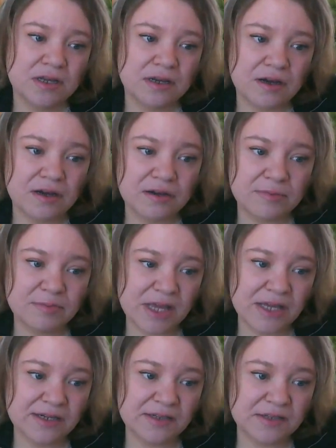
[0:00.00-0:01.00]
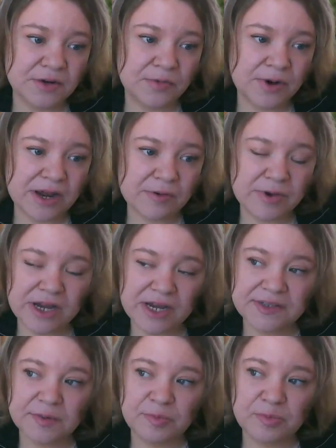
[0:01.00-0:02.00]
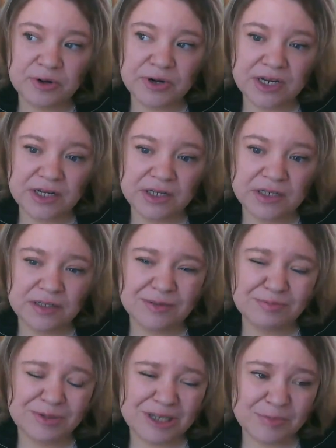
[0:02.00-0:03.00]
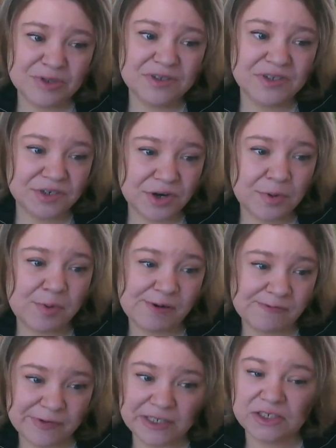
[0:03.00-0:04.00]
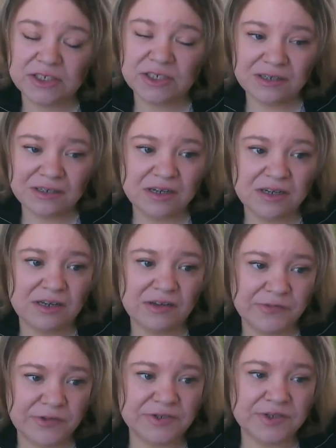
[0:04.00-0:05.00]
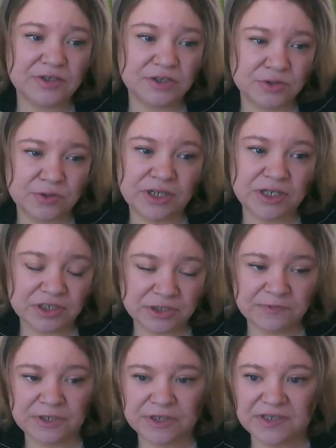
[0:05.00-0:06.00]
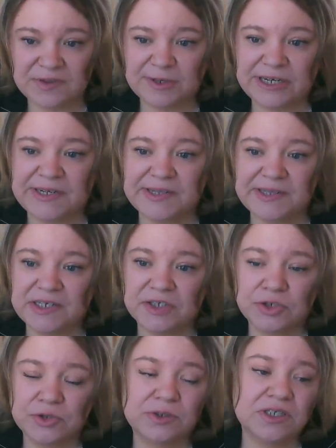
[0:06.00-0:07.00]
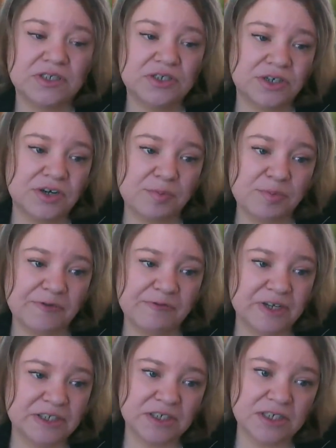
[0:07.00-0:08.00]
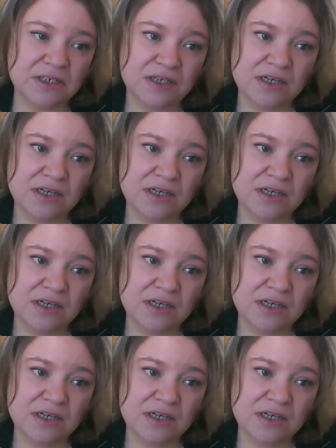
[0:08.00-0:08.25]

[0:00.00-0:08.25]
And it's a great way to bring people to your profession. If there's a shortage, if you're experiencing a shortage in your profession,